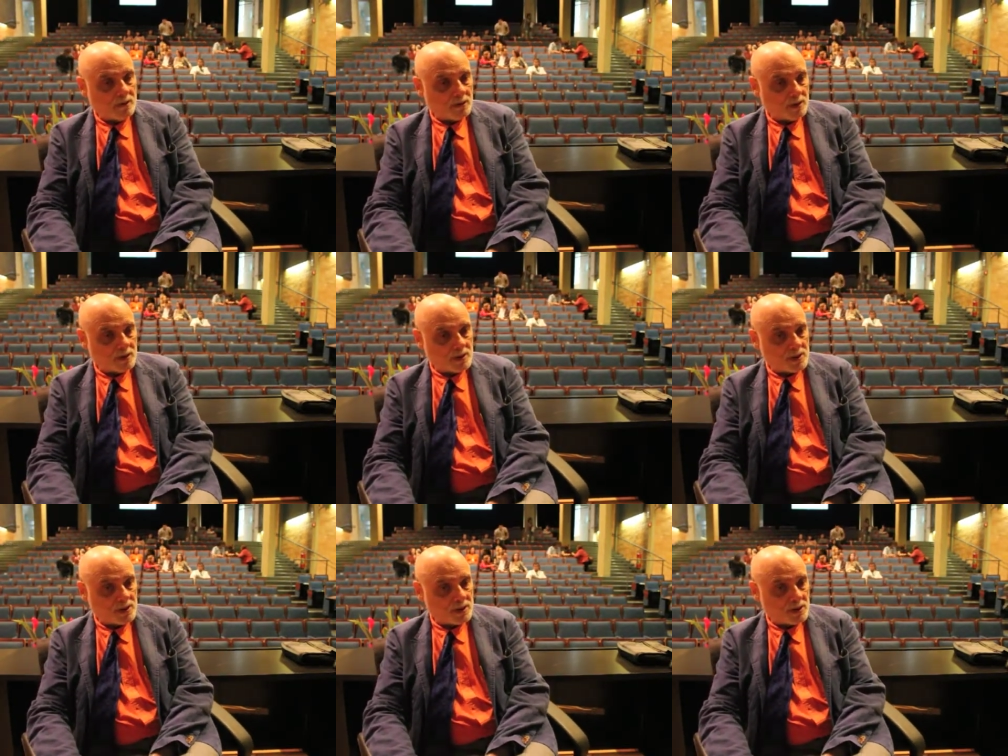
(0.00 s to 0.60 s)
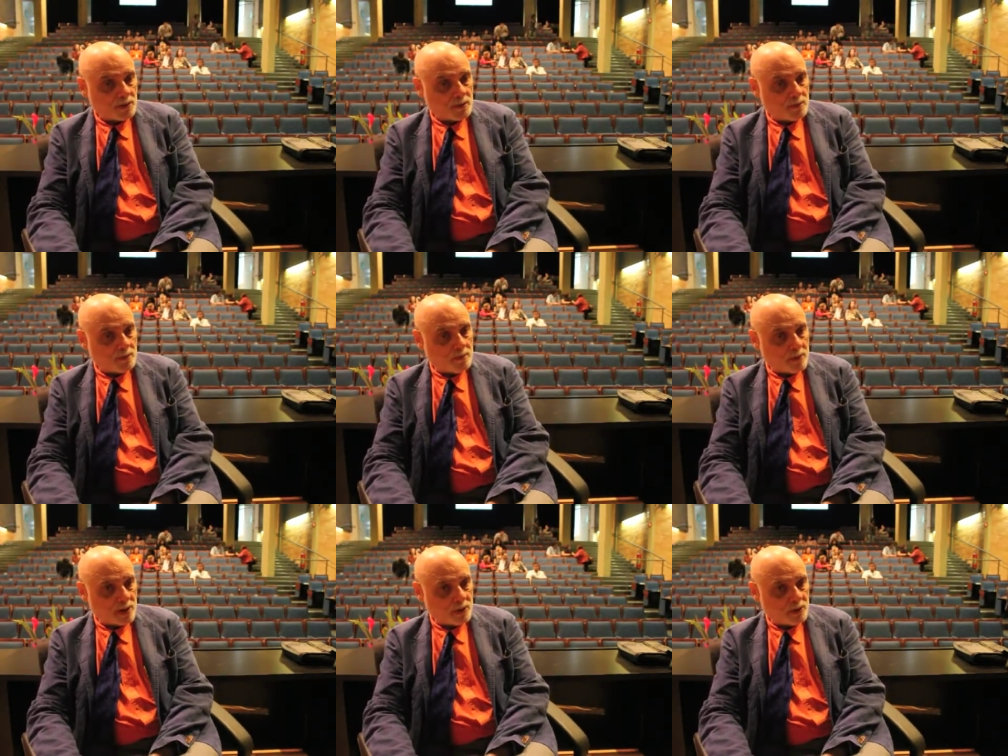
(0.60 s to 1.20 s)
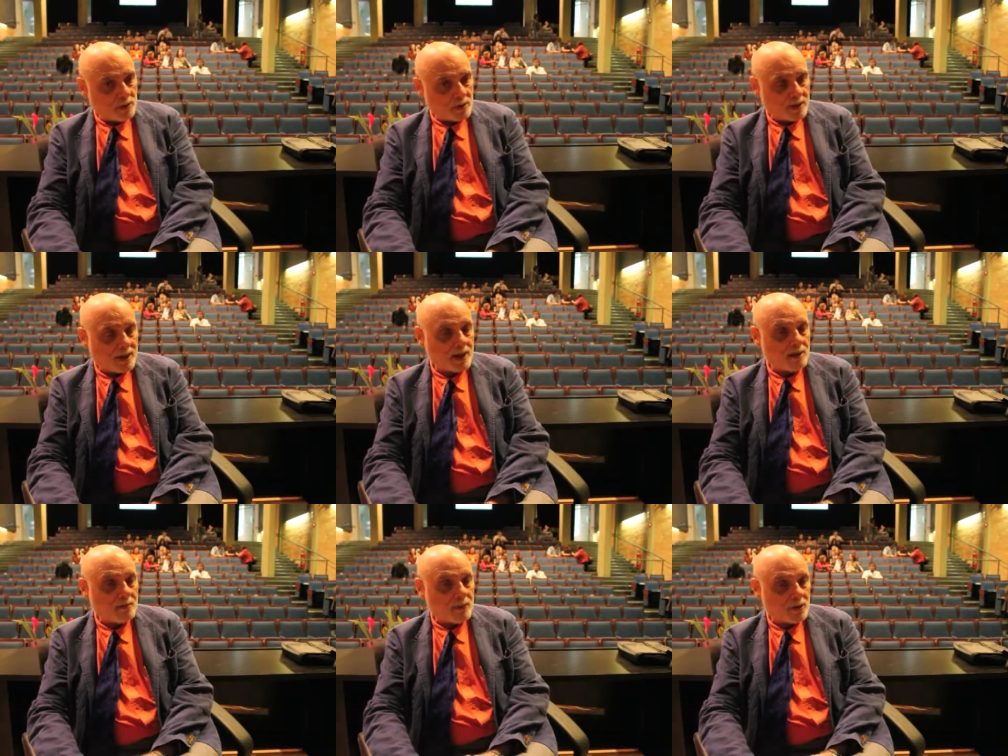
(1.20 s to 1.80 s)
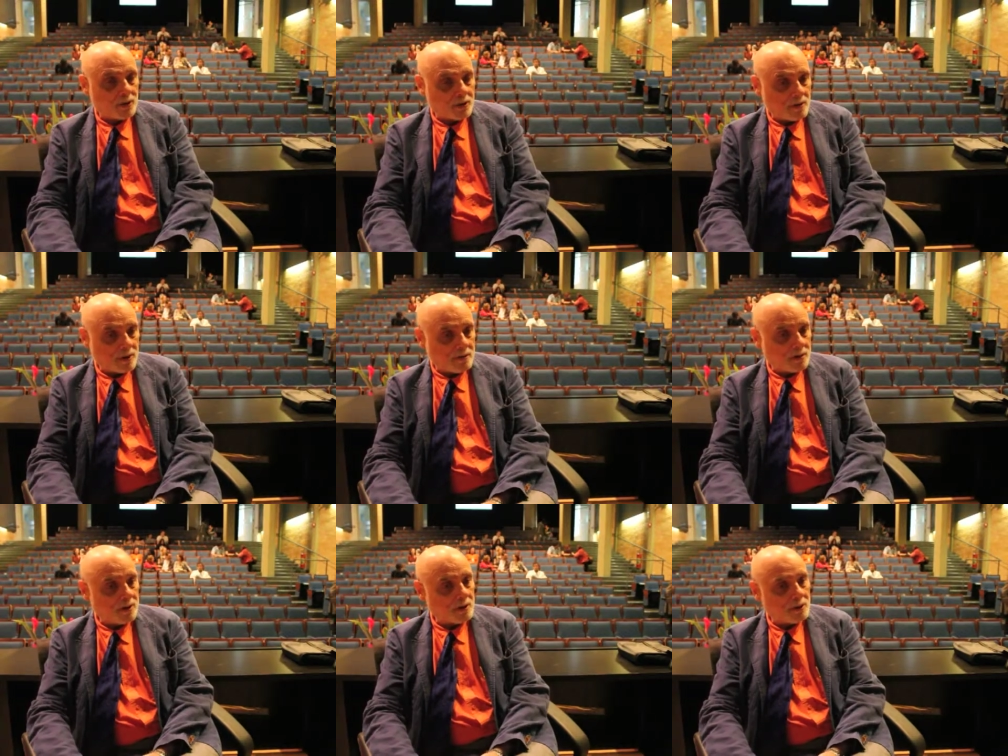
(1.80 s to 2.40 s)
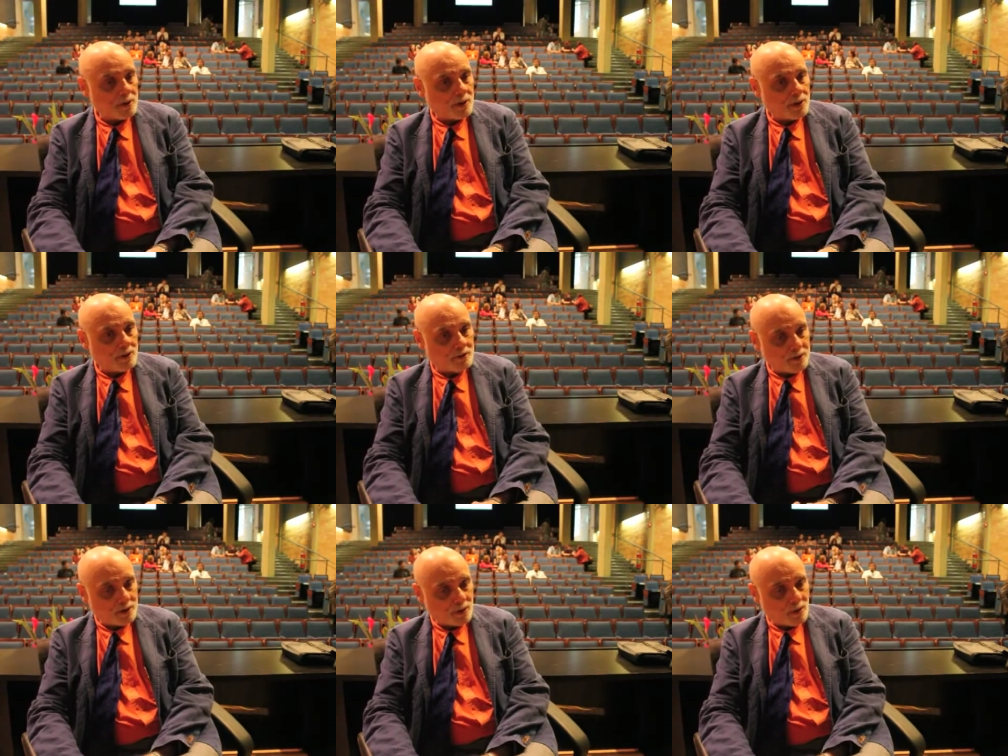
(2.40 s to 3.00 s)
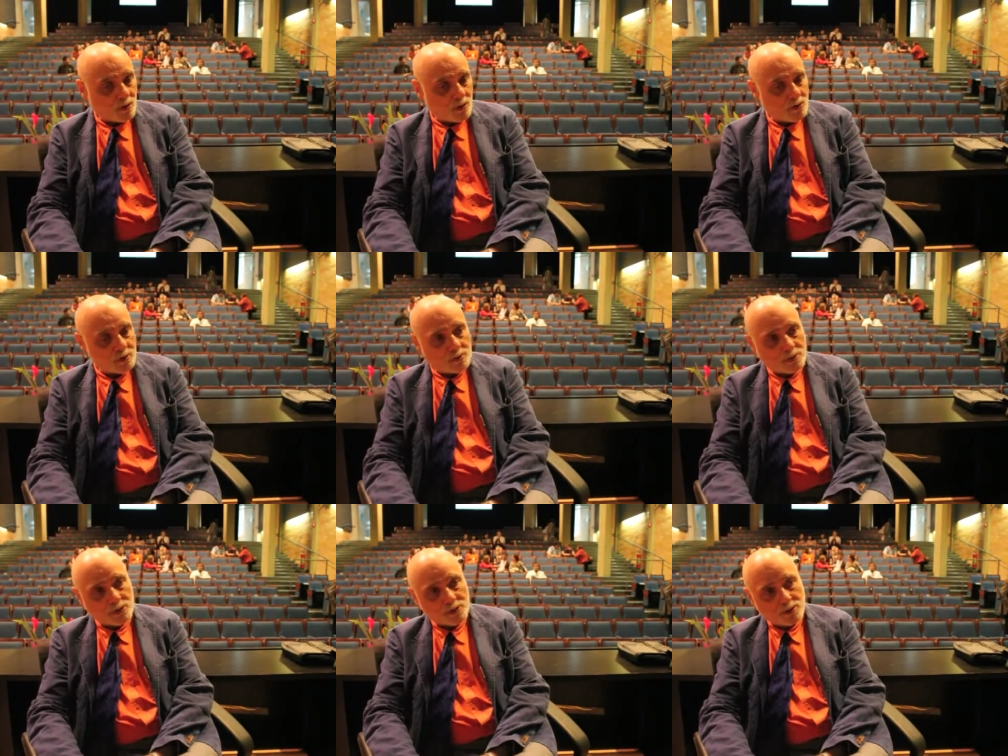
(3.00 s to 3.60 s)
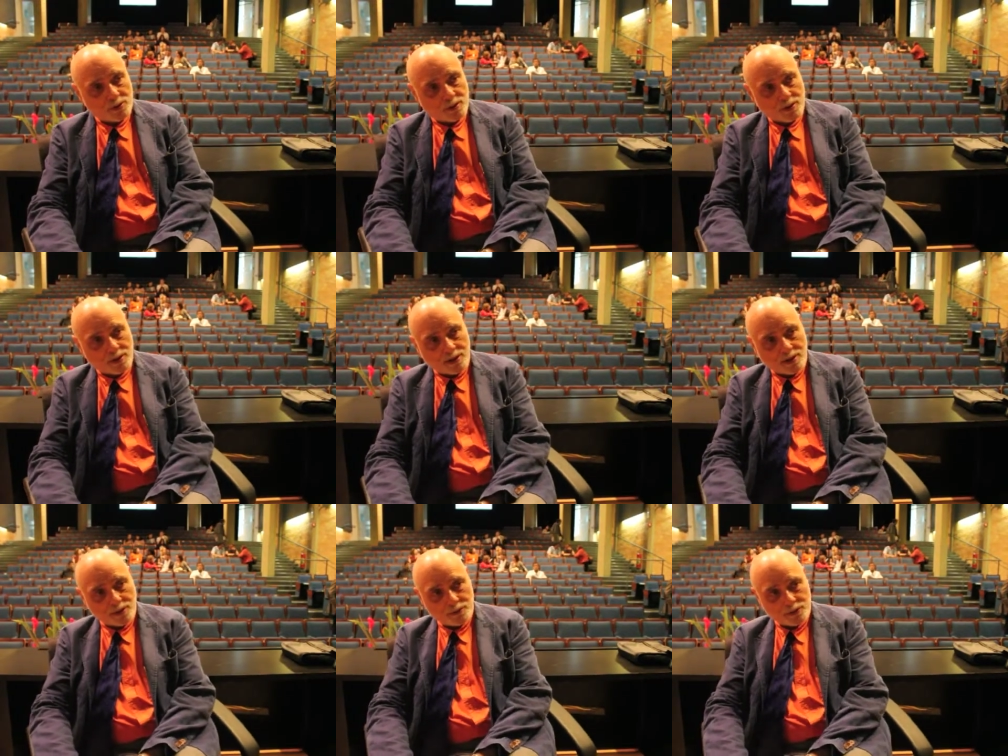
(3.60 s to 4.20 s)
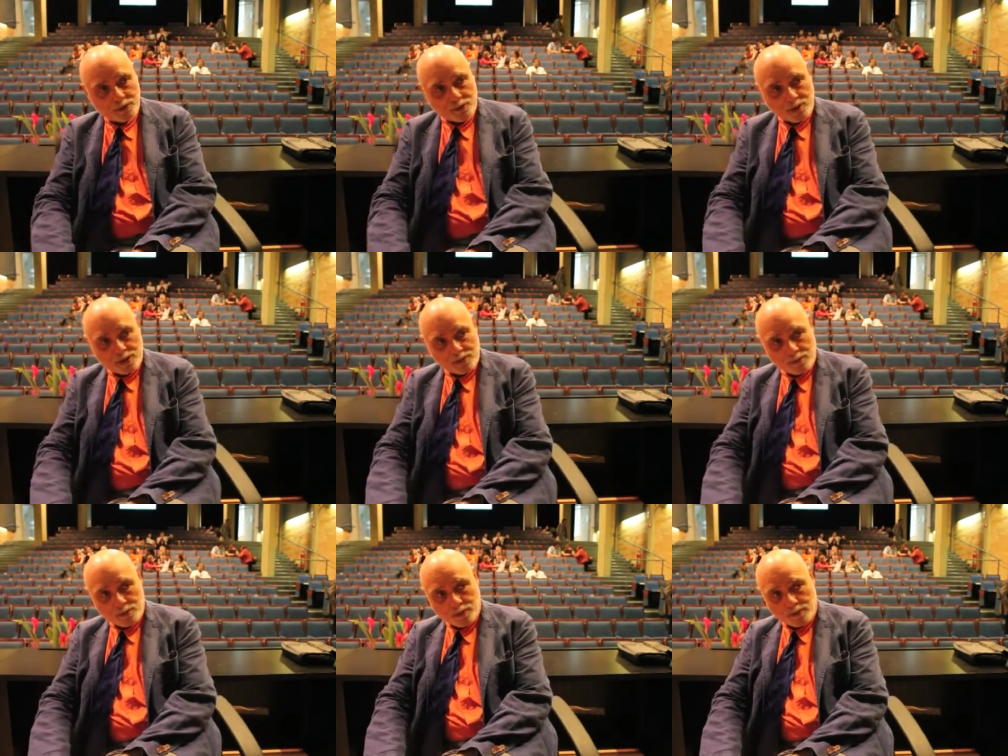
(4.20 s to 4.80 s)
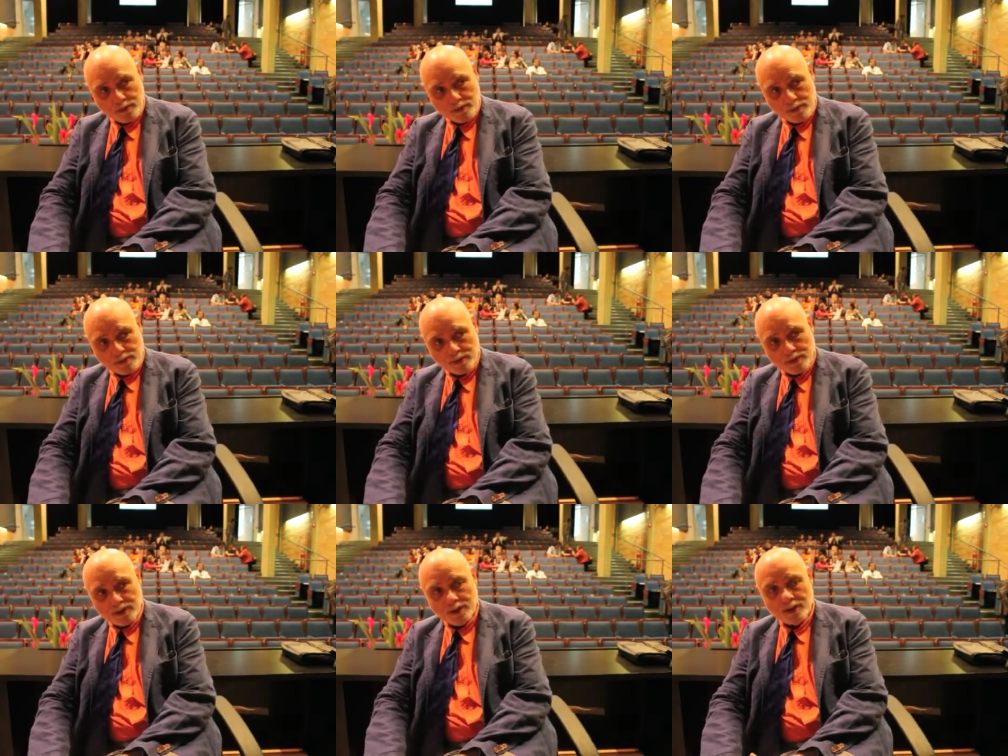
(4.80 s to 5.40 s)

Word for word: for the system to measure. It can't measure everything, but if it knows what's going on with stress proteins,